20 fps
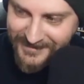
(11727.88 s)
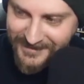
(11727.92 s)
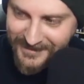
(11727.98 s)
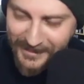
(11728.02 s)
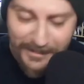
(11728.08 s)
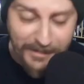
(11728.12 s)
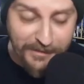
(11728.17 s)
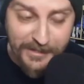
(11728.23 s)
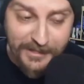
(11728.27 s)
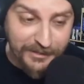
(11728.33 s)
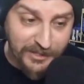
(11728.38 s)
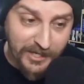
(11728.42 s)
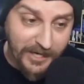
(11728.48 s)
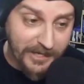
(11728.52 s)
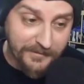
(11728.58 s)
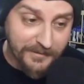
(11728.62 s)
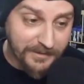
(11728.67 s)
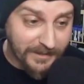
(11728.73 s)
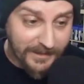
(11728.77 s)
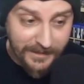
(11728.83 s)
And it's not
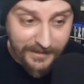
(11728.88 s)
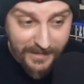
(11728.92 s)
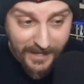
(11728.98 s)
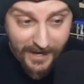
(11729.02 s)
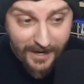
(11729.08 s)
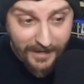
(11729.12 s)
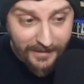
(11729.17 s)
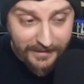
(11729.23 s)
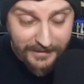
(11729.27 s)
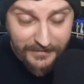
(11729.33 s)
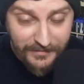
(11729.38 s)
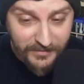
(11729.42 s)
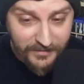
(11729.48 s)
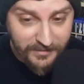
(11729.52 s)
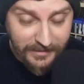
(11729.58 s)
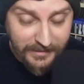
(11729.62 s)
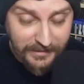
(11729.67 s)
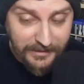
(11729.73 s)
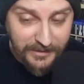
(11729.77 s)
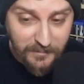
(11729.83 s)
even like that.
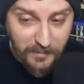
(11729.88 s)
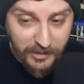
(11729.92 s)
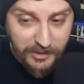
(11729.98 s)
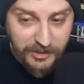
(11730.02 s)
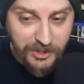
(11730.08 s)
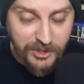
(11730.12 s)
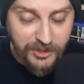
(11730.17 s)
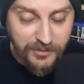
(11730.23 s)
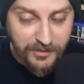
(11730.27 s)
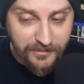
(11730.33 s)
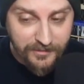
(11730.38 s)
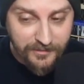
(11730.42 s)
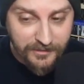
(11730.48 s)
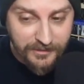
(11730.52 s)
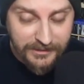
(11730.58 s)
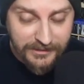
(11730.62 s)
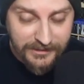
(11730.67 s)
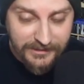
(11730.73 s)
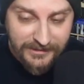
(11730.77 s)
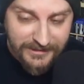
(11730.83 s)
It's
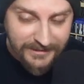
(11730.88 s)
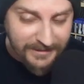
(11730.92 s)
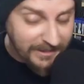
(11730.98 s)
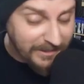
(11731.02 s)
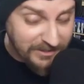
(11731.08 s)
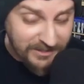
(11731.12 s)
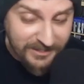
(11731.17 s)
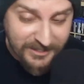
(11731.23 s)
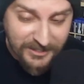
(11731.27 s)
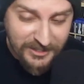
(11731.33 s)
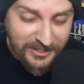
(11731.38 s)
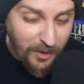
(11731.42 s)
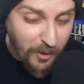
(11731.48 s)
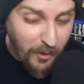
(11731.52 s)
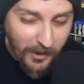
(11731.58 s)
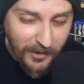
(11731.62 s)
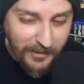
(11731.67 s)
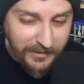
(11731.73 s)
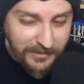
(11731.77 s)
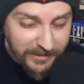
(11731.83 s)
so
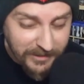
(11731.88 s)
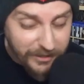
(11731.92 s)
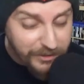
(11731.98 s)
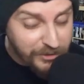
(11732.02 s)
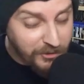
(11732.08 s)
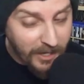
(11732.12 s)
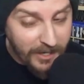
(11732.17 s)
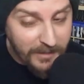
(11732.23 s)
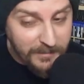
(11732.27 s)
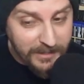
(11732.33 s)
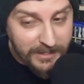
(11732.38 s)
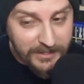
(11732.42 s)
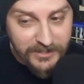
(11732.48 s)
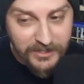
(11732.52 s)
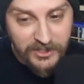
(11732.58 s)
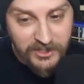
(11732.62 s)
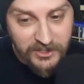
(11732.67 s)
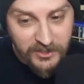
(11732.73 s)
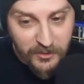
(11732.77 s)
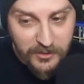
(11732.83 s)
hard to describe because
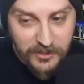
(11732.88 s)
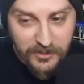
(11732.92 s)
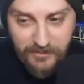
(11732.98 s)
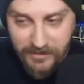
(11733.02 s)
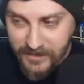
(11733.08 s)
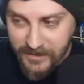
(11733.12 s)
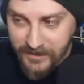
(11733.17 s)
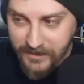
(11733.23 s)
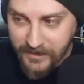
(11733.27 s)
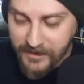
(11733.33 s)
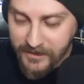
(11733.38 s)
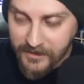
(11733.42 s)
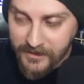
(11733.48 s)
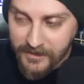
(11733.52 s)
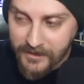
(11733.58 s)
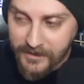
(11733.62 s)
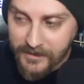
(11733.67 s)
it's so unique.